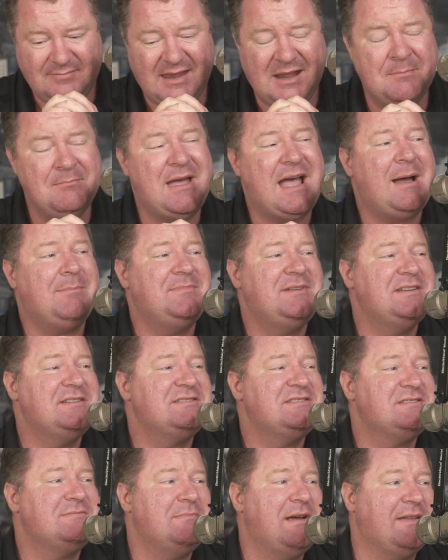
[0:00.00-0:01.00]

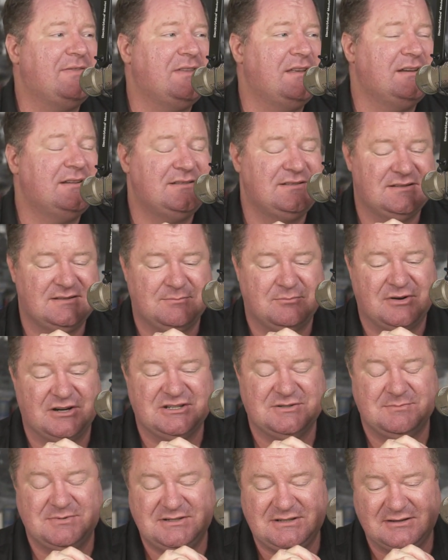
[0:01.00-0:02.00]
Baptists, Methodists,
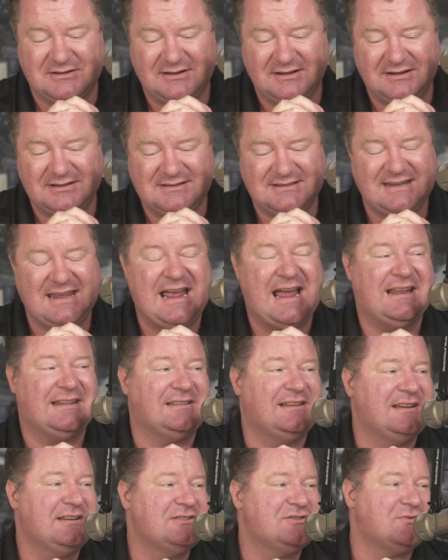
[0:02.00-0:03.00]
Presbyterians,
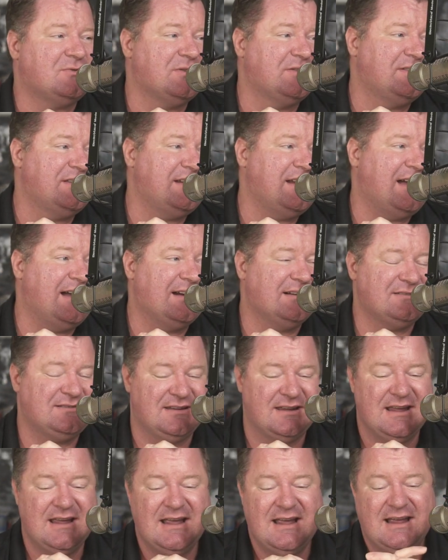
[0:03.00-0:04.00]
Catholics, Orthodox,